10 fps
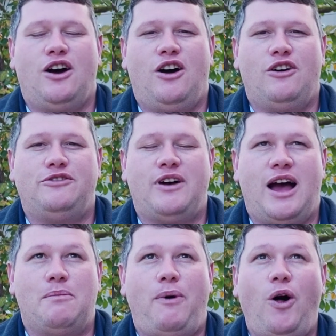of
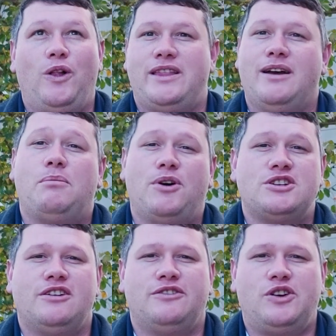Paul, the
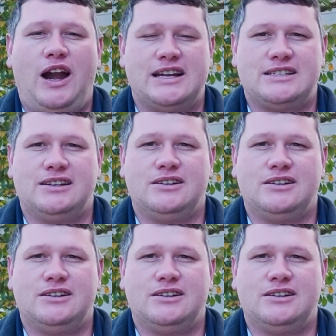Apostle of Christ,